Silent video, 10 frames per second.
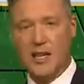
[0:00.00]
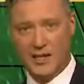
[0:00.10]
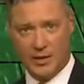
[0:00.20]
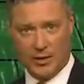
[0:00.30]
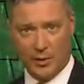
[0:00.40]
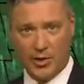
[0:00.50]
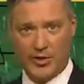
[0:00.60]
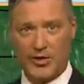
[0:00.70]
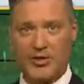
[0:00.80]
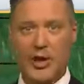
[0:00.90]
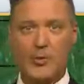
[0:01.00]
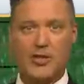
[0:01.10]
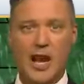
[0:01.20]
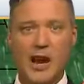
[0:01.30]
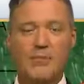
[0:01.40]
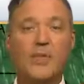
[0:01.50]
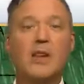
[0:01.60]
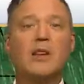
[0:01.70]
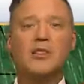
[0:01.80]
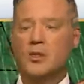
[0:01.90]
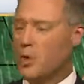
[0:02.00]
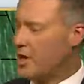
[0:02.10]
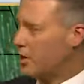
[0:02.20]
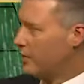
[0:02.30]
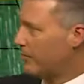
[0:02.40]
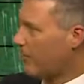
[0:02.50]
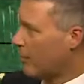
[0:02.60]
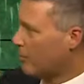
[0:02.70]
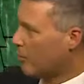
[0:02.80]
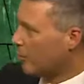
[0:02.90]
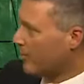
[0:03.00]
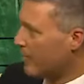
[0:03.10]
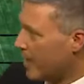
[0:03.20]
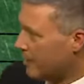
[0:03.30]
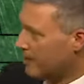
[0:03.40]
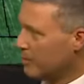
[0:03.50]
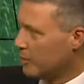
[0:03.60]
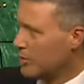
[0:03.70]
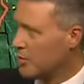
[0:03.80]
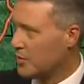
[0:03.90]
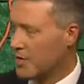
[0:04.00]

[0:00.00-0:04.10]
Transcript: into the throes of summertime. Just wanted to confirm where we've got a little reduced